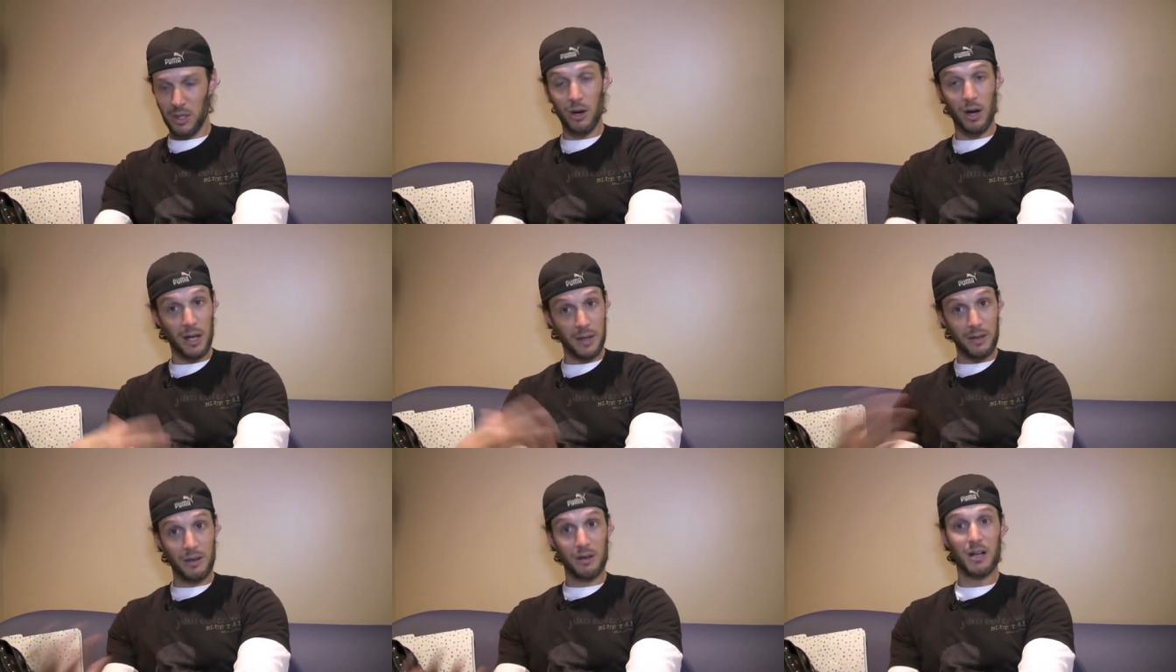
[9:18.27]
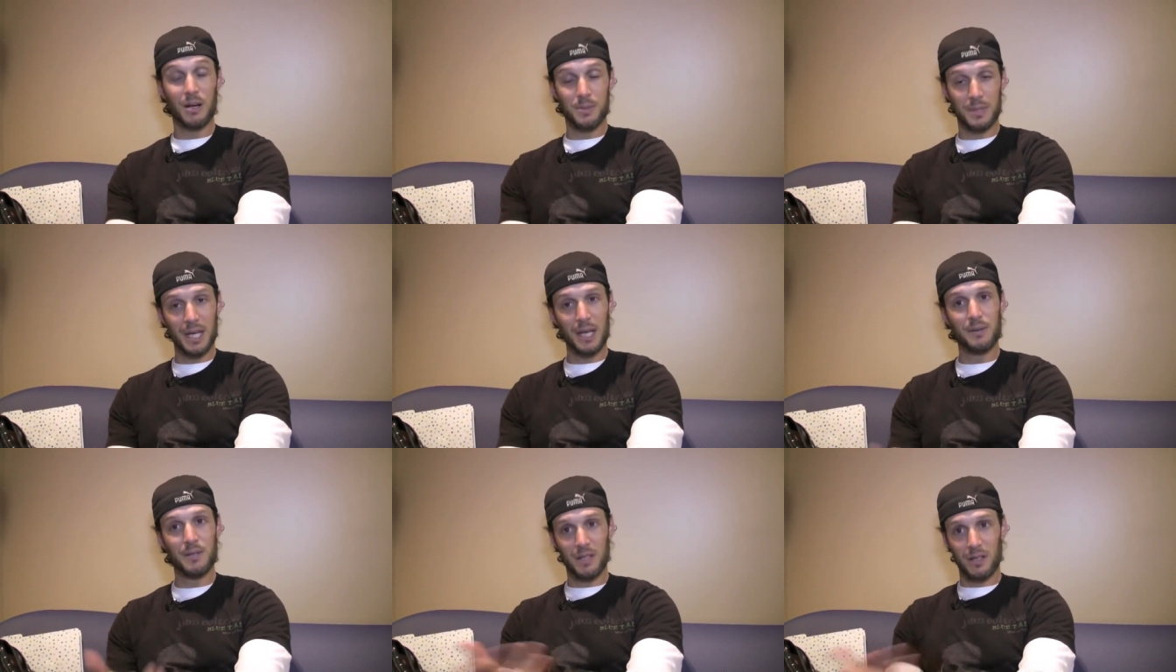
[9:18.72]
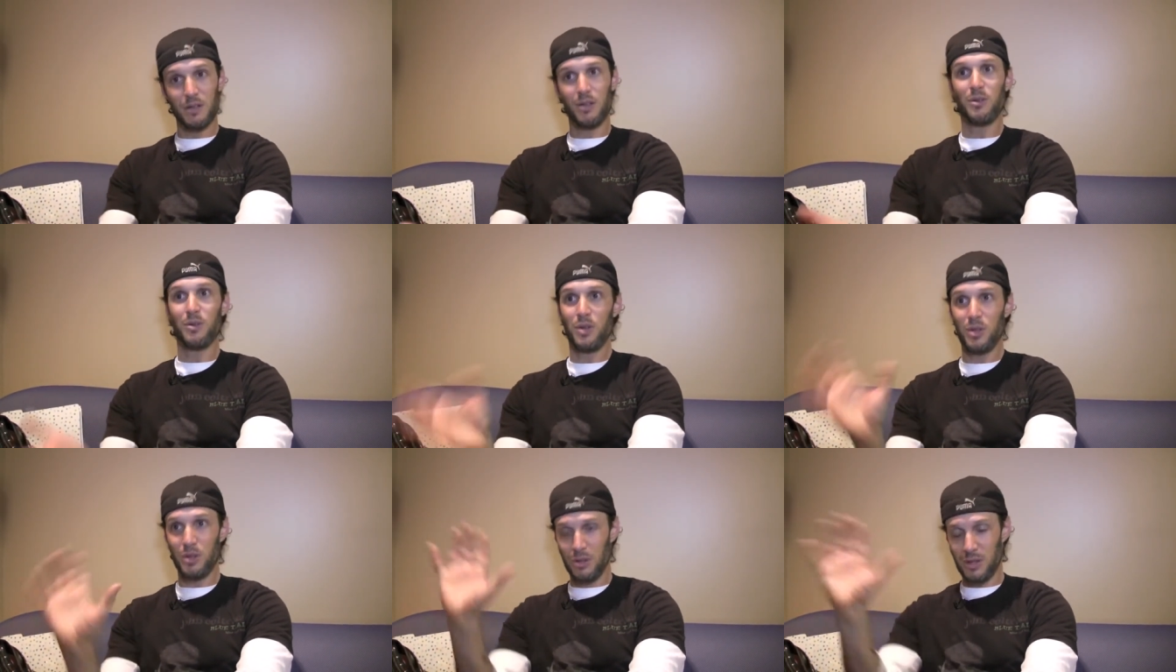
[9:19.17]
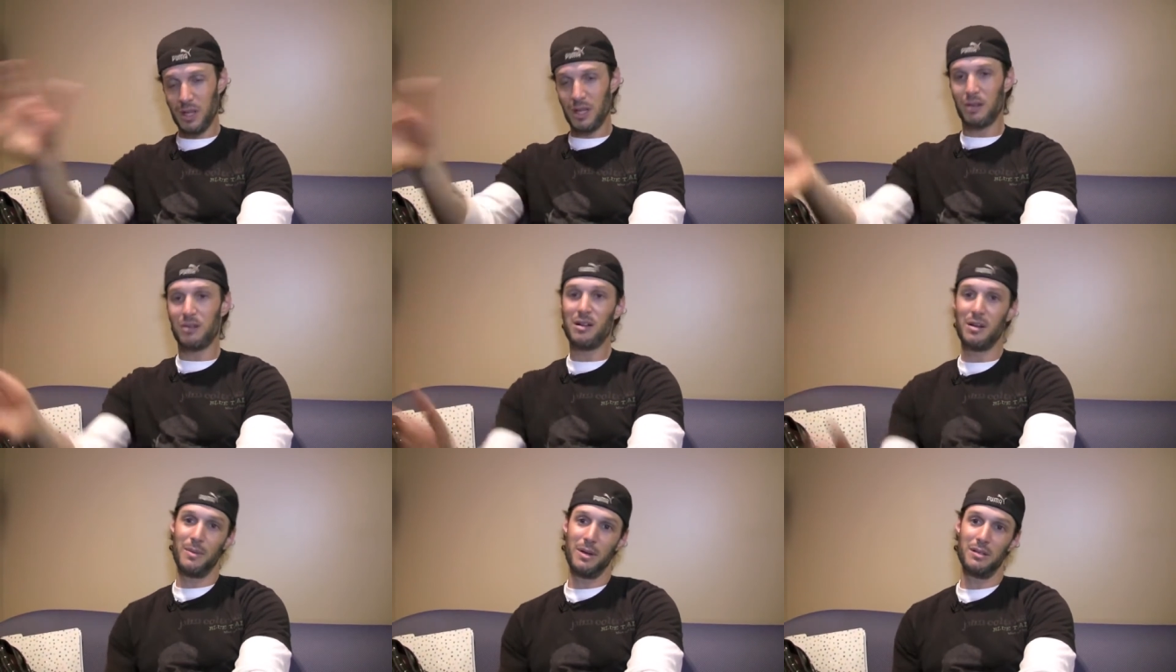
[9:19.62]
You're on there a couple times, they know you, and
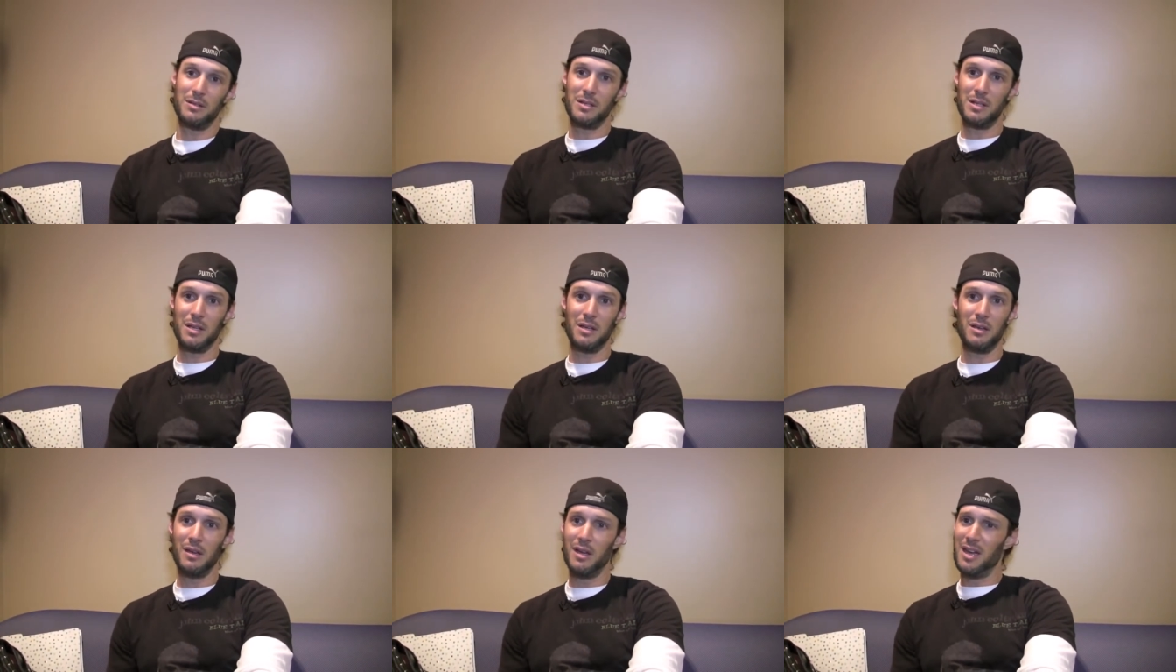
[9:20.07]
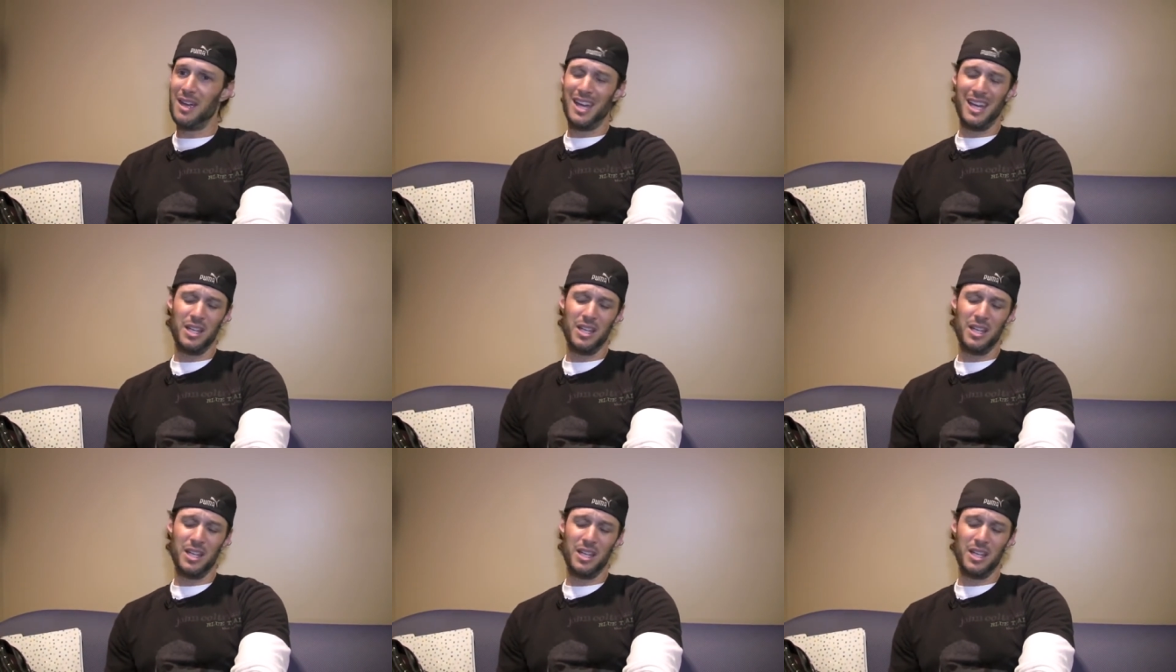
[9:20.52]
they'll come out and see you.